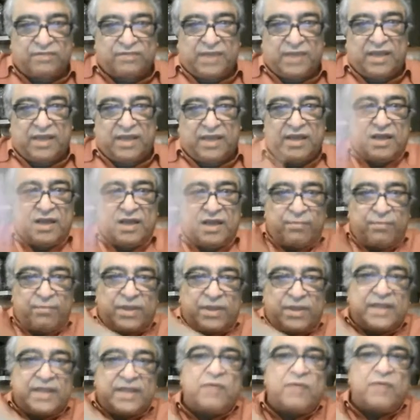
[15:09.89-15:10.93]
me,
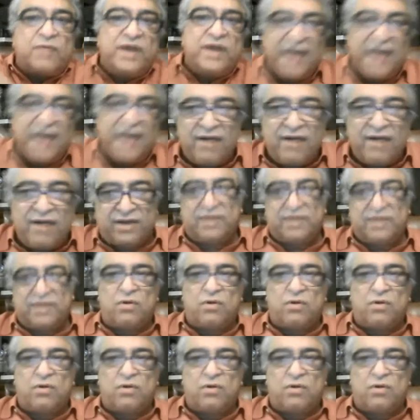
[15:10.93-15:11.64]
but they were inherent.